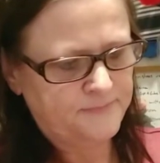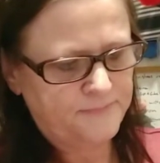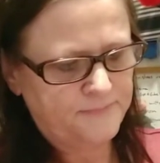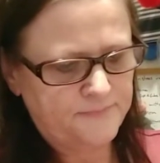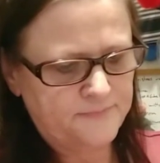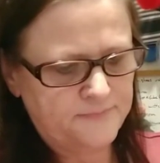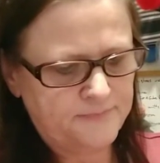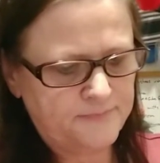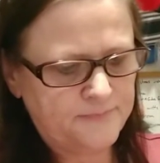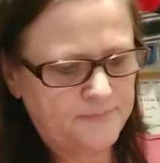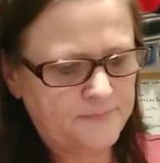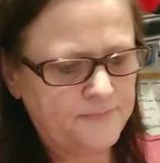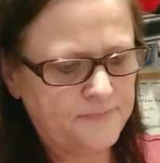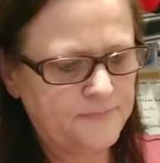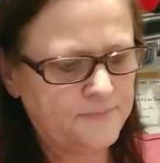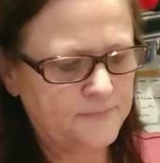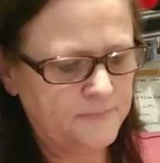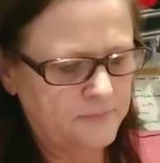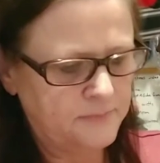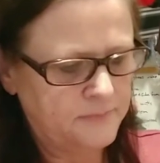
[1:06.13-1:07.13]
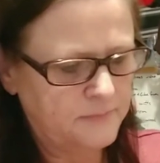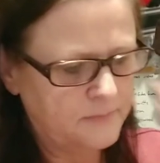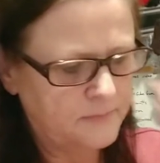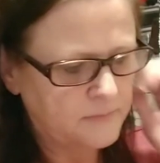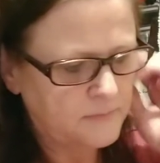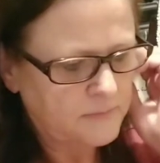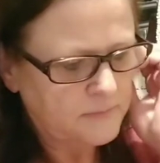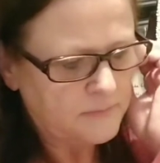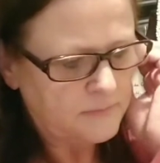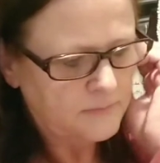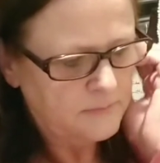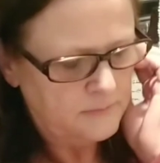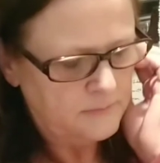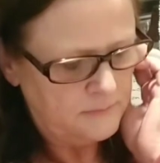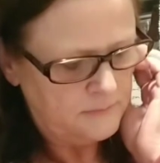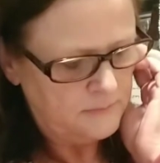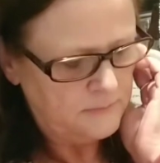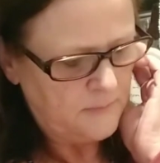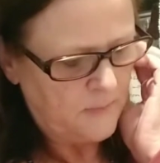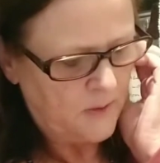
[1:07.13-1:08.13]

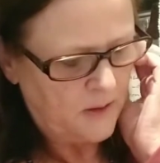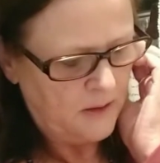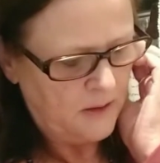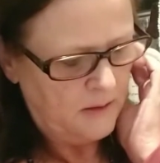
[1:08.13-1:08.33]
(silence)